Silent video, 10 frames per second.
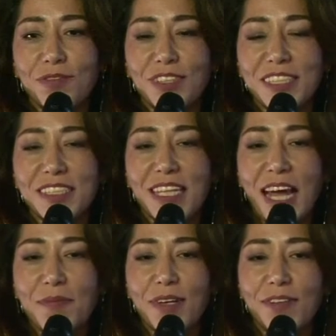the first
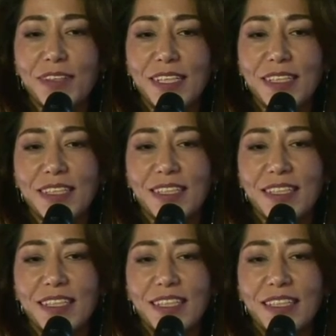time
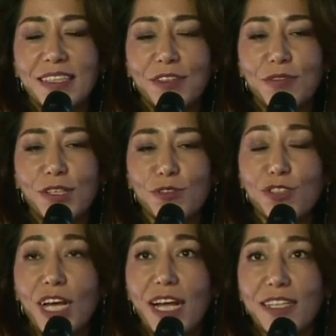the real
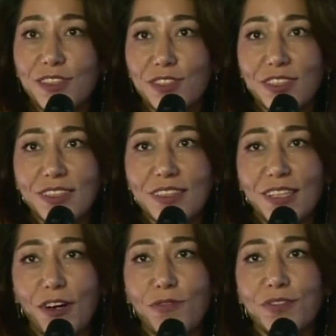challenging
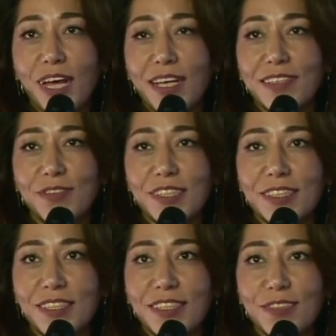of adding
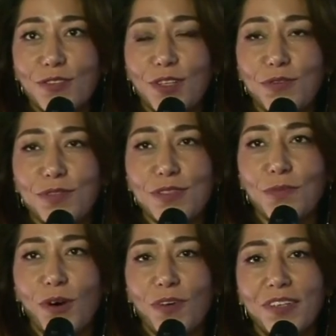returns with
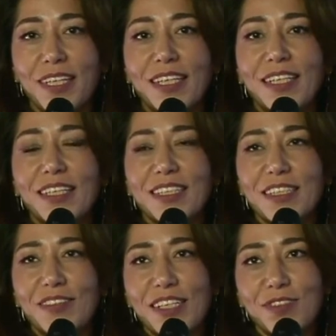small
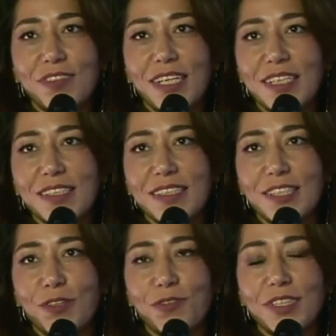interest rates,
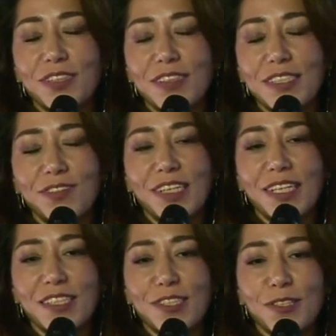low interest
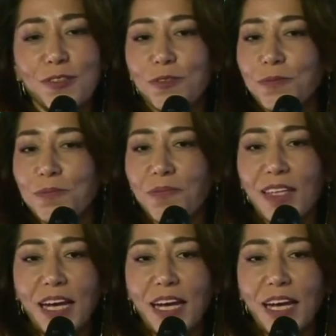rates. So